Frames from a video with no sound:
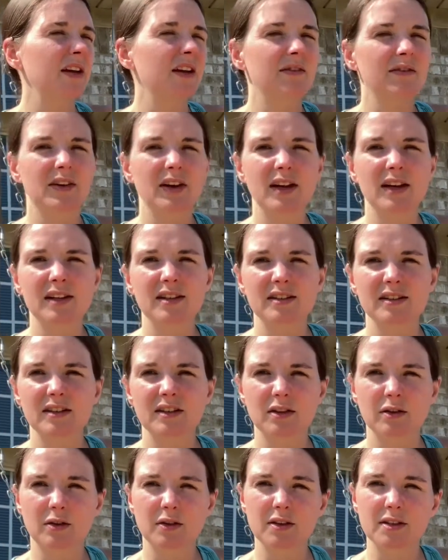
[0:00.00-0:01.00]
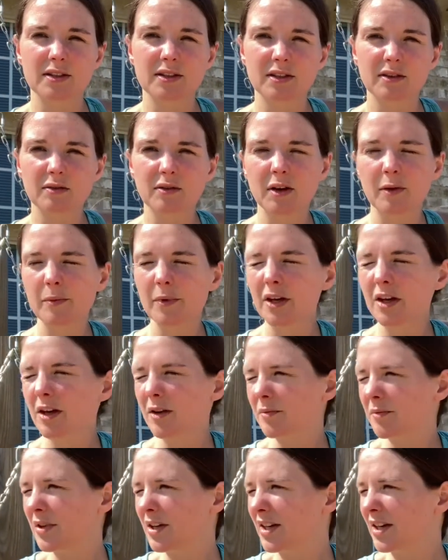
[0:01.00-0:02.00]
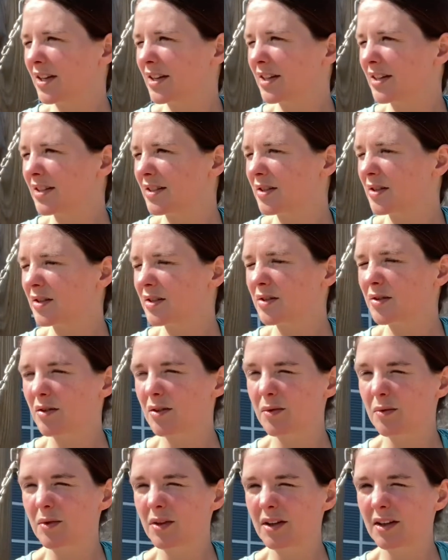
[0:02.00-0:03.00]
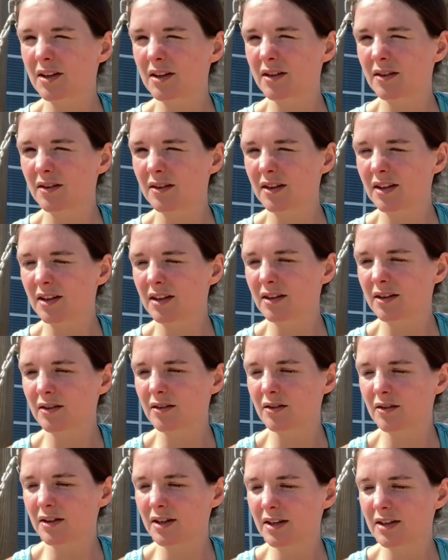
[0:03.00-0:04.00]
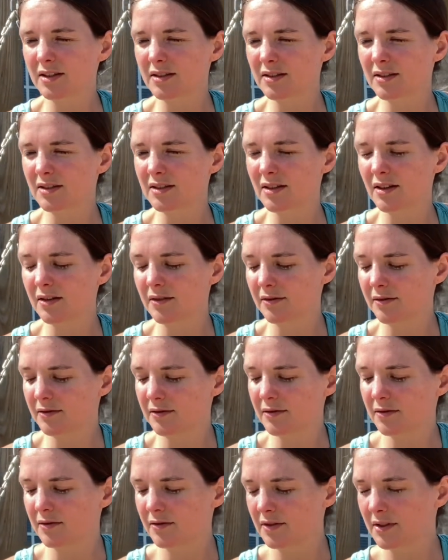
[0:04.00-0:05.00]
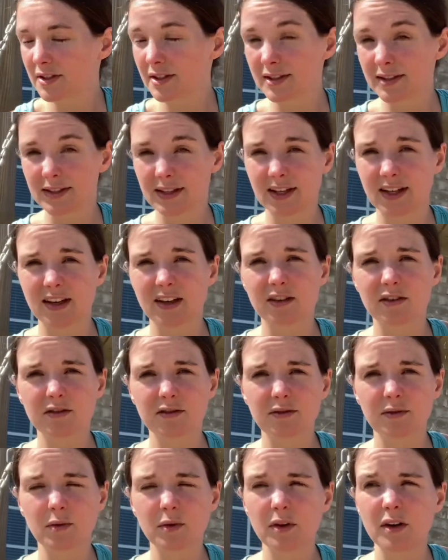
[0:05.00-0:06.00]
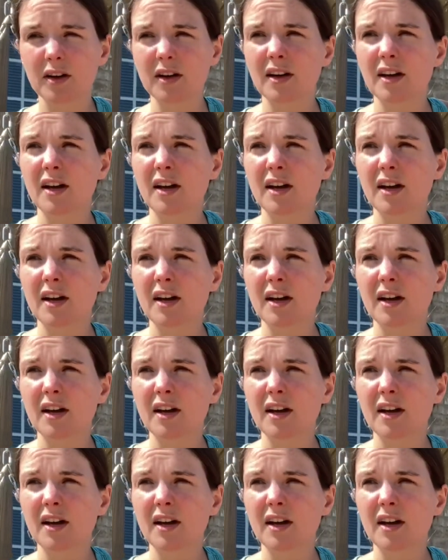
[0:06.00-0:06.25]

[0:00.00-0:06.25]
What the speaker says: I've got a yard sale coming up that I need to start working on getting all that stuff together for,